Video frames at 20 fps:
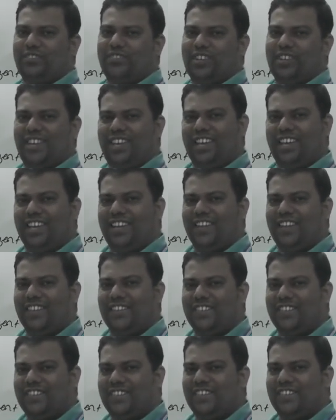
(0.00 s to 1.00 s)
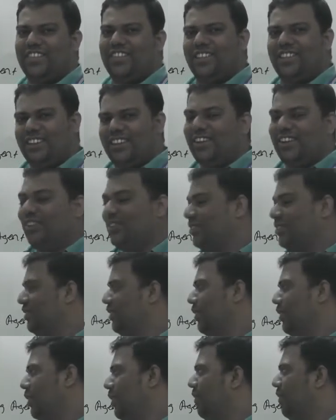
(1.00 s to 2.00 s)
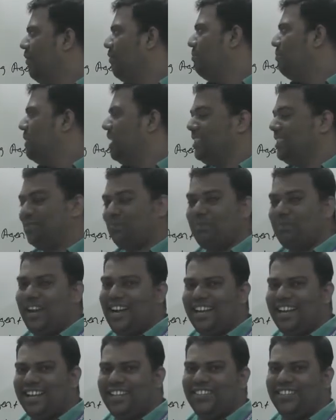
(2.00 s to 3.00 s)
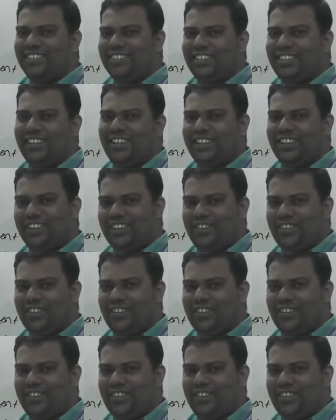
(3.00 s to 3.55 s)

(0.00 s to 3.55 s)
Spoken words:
Okay, so please pay attention.